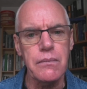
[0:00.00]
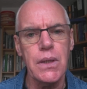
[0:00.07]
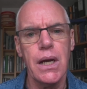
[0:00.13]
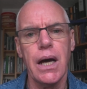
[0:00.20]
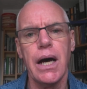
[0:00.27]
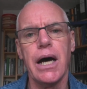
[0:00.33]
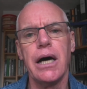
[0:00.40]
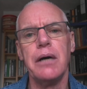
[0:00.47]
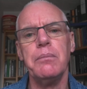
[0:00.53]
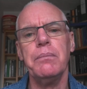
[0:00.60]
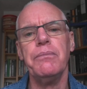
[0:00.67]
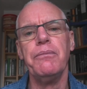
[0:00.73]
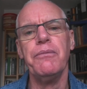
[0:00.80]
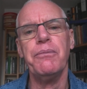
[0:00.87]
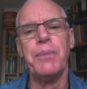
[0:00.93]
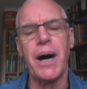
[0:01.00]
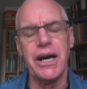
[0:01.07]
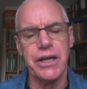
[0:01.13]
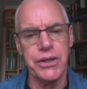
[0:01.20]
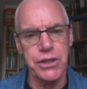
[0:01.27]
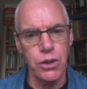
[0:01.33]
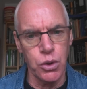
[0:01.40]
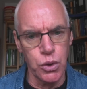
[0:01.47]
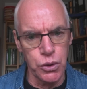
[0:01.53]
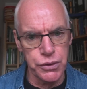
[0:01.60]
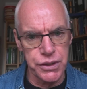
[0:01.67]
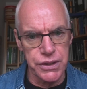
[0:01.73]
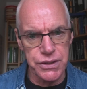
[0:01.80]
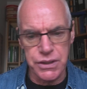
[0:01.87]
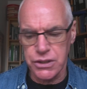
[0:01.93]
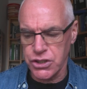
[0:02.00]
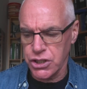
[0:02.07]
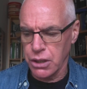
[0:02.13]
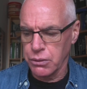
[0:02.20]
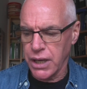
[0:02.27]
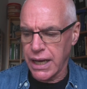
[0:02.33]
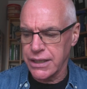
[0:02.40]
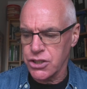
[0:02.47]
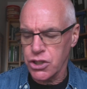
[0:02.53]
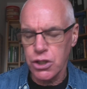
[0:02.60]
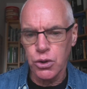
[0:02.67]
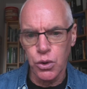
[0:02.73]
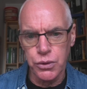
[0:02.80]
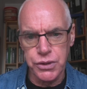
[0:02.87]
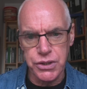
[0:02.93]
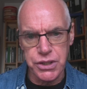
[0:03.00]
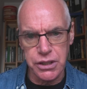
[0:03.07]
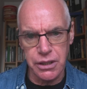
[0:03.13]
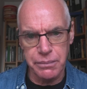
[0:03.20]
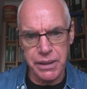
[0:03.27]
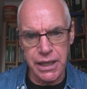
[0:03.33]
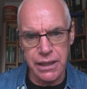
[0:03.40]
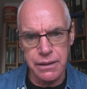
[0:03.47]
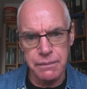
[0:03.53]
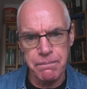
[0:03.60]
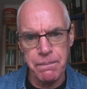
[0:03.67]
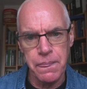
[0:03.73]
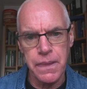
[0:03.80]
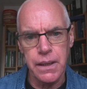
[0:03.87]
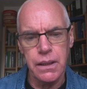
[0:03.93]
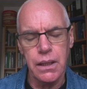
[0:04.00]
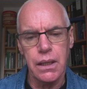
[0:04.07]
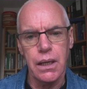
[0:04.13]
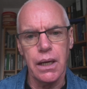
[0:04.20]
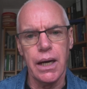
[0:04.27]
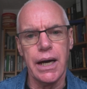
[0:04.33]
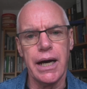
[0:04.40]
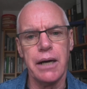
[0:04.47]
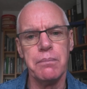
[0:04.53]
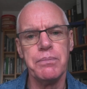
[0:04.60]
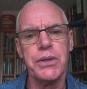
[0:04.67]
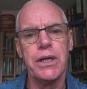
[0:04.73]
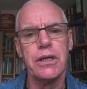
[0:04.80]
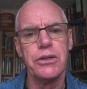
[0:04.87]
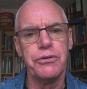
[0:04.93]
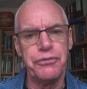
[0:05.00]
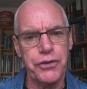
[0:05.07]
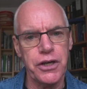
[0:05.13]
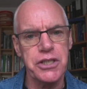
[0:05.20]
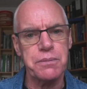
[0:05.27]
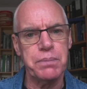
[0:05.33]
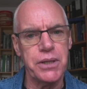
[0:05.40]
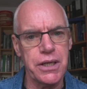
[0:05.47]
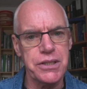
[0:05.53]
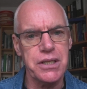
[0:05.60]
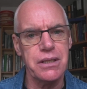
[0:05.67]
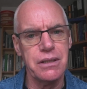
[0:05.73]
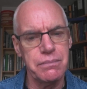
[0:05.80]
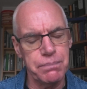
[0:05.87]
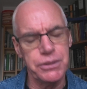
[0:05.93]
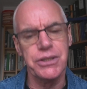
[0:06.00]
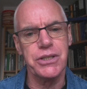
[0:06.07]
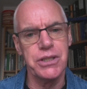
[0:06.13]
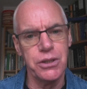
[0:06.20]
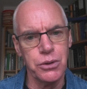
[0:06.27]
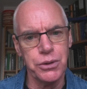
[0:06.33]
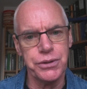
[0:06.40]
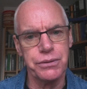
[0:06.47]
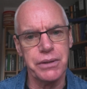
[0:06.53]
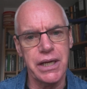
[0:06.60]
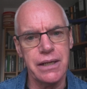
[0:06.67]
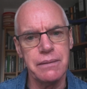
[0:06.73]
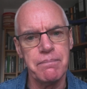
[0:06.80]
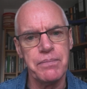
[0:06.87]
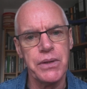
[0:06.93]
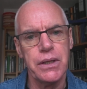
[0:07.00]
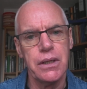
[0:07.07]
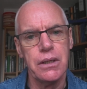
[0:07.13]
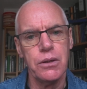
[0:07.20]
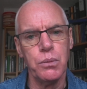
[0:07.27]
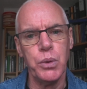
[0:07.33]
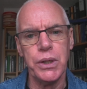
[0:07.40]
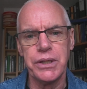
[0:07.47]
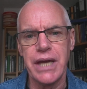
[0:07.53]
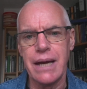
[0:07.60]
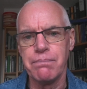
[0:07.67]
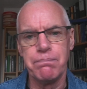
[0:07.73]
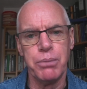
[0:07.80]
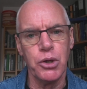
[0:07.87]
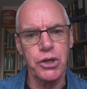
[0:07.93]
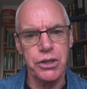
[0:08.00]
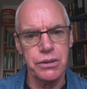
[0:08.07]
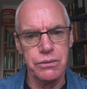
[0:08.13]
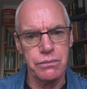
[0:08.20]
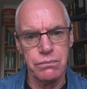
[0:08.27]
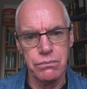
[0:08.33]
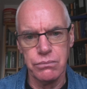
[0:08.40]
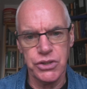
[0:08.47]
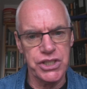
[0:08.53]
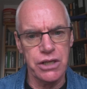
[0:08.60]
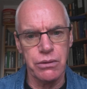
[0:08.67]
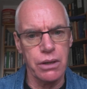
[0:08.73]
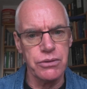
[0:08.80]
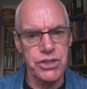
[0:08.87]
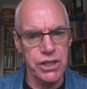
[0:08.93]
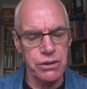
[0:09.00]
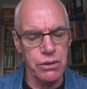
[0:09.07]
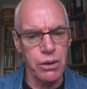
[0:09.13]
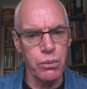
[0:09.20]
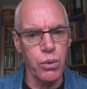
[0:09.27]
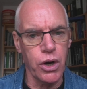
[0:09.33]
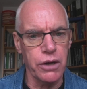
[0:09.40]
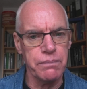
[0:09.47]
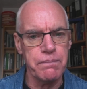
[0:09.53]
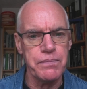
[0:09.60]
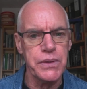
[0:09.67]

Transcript: via the orders. So as the orders come in, the first person that puts the order in will get book 001.